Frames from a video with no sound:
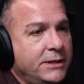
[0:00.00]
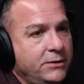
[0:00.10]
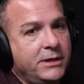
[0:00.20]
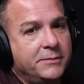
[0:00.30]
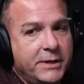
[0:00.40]
say you
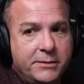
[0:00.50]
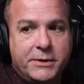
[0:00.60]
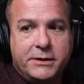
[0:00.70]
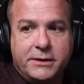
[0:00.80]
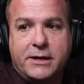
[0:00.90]
need to pay $1
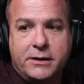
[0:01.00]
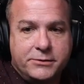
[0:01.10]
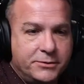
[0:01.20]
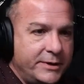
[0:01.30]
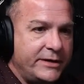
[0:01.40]
million
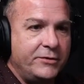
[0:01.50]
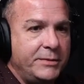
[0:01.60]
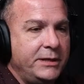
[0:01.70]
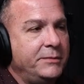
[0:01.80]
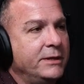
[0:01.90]
or however
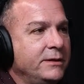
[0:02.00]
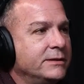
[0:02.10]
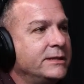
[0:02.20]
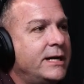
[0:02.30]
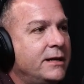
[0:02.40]
many
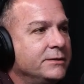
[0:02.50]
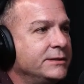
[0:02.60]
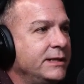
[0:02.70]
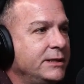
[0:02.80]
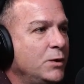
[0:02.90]
millions of dollars
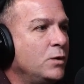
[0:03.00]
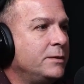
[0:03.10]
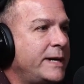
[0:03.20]
to get the oil